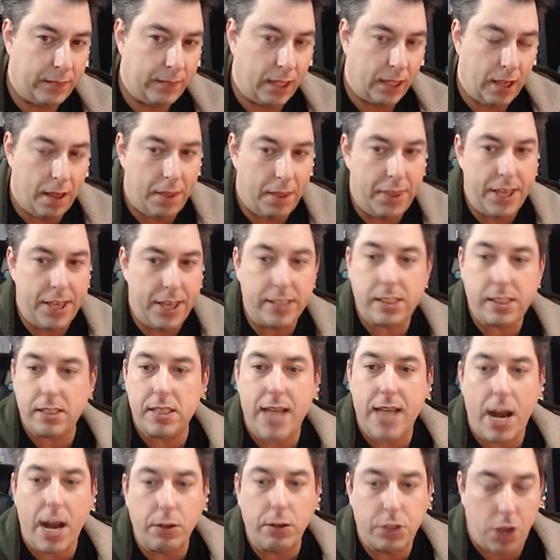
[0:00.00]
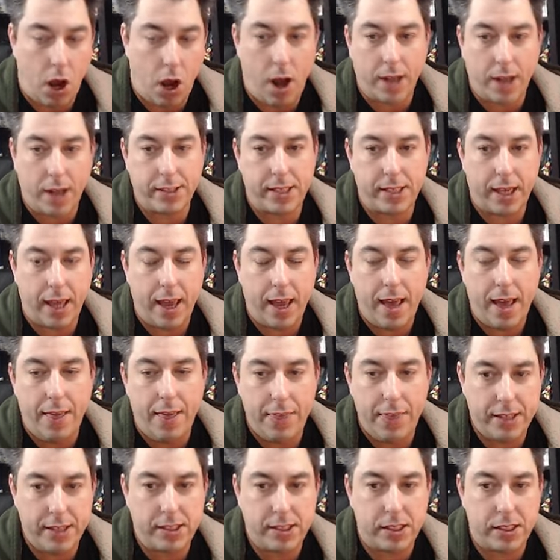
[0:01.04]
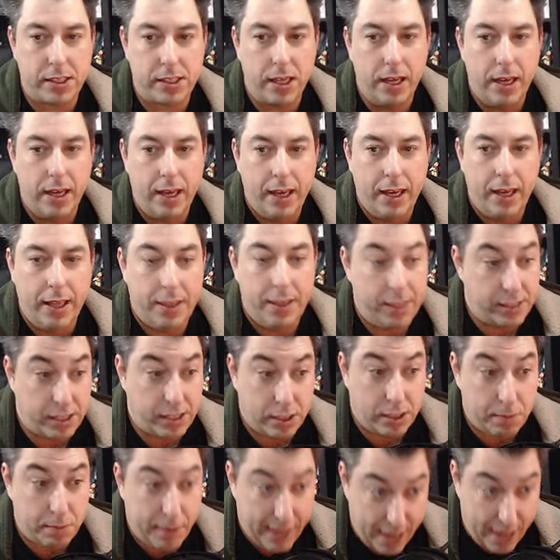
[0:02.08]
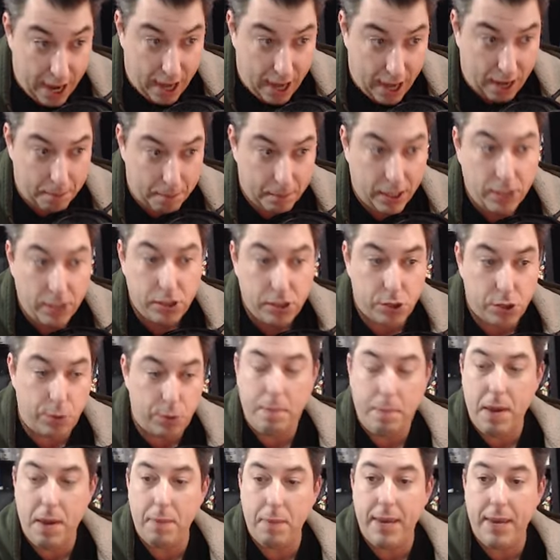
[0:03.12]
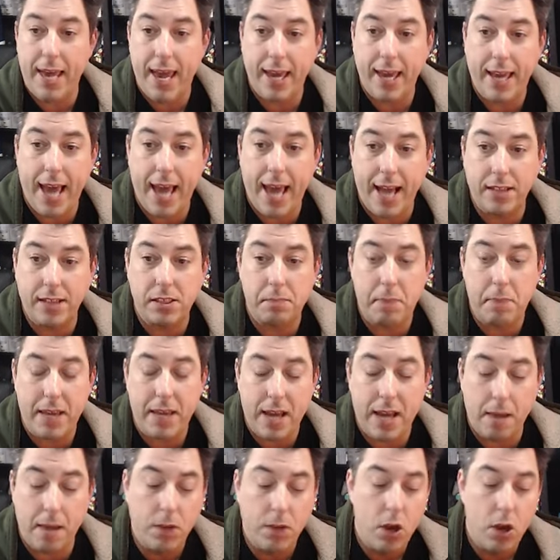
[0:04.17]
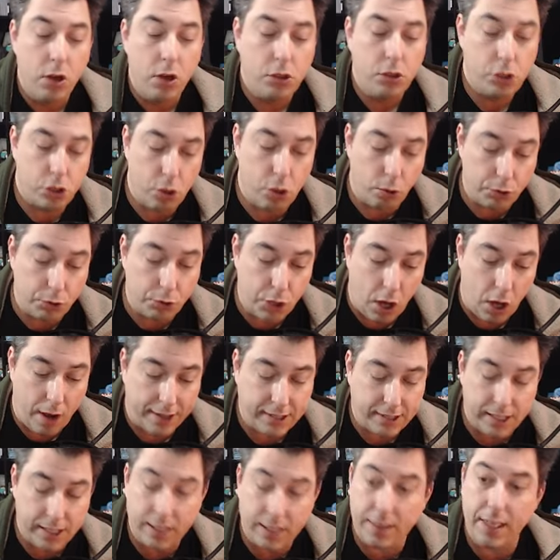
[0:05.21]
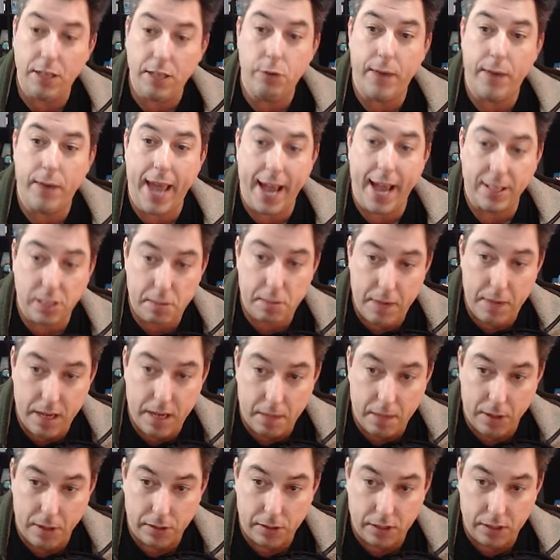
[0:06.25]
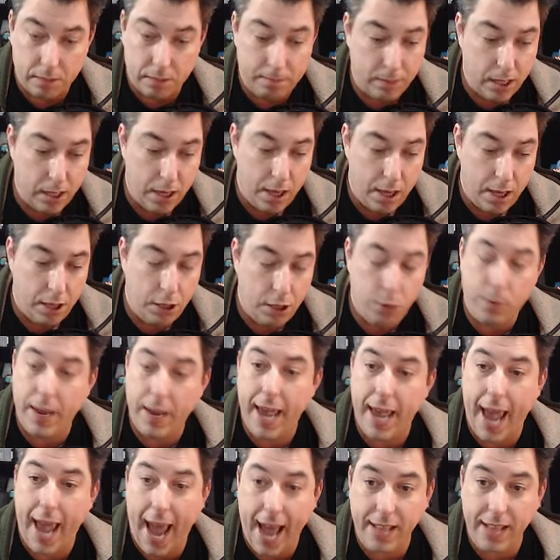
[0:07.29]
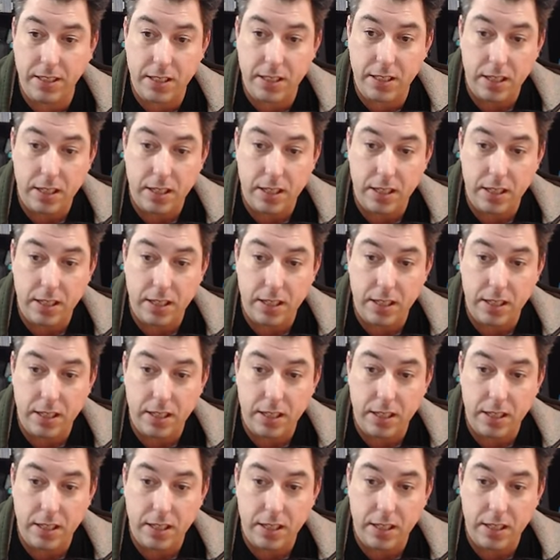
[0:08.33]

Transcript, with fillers: this is how toxic this this has become. Sweet Baby Incorporated has become so toxic that you can't speak about them. You can't